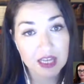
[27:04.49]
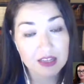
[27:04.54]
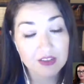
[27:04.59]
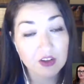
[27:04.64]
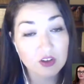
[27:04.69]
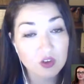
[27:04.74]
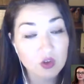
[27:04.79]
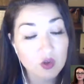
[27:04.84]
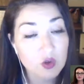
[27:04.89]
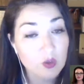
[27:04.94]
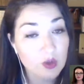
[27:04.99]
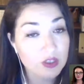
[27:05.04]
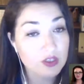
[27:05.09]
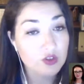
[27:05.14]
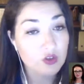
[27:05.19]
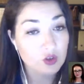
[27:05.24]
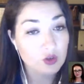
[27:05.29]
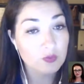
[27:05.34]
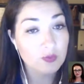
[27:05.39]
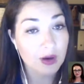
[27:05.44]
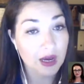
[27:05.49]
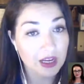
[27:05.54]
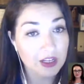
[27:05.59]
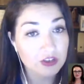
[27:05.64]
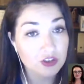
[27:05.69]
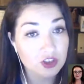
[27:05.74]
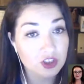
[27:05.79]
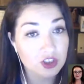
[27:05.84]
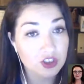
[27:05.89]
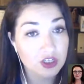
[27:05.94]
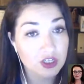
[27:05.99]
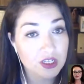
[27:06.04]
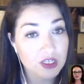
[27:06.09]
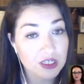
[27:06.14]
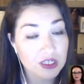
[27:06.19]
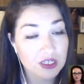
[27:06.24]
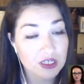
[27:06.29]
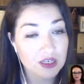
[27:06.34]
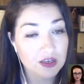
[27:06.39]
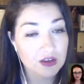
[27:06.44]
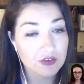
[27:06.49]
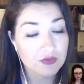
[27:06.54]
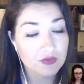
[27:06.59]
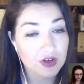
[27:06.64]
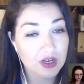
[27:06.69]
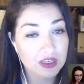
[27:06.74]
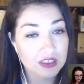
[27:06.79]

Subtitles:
They'll do a 1-2 punch if